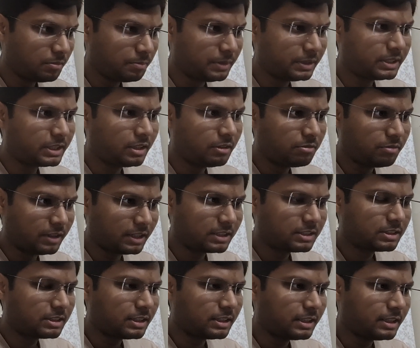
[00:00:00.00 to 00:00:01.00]
basically
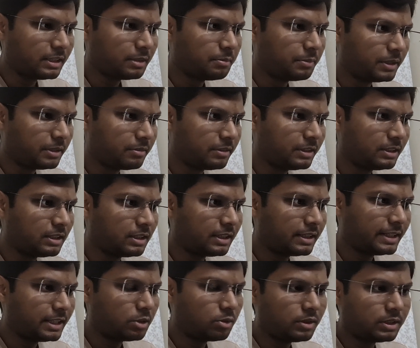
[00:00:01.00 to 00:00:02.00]
works in between the
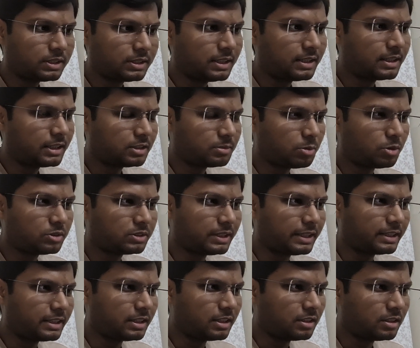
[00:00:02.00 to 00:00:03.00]
request and response
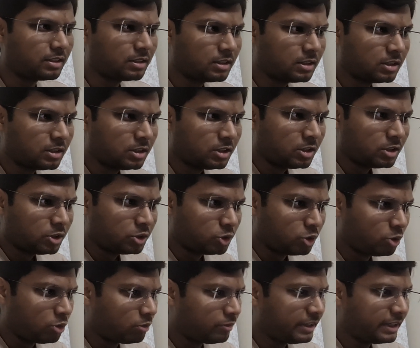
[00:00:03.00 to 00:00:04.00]
cycle.
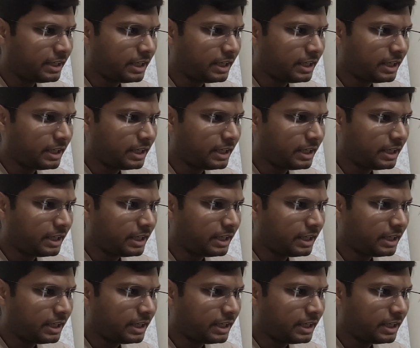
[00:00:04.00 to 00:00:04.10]
So we